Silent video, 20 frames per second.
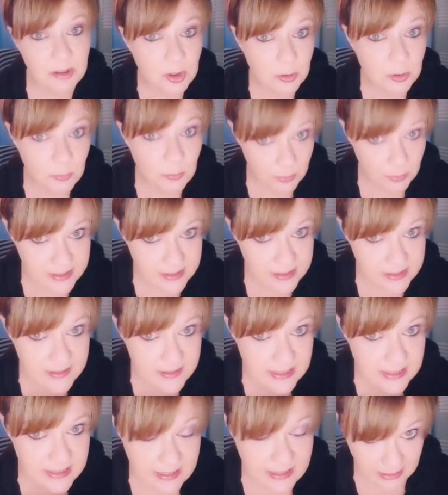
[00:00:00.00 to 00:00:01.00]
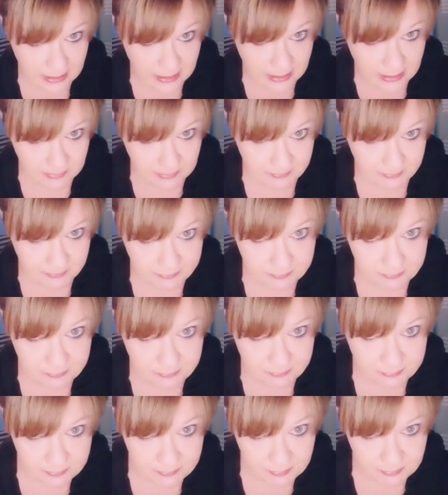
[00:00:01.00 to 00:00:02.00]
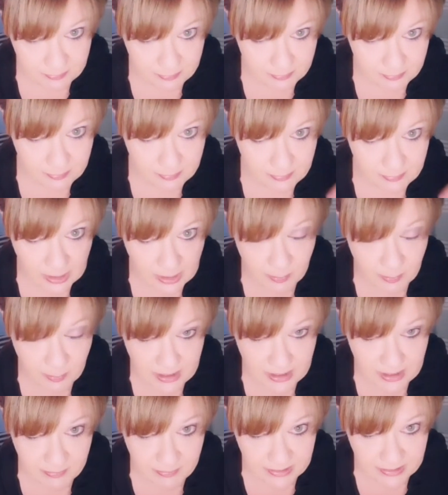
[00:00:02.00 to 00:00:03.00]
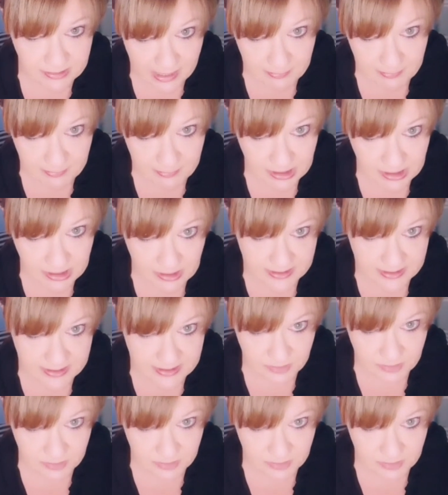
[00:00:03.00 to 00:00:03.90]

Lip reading: ones in, and it will become the dominant assumption.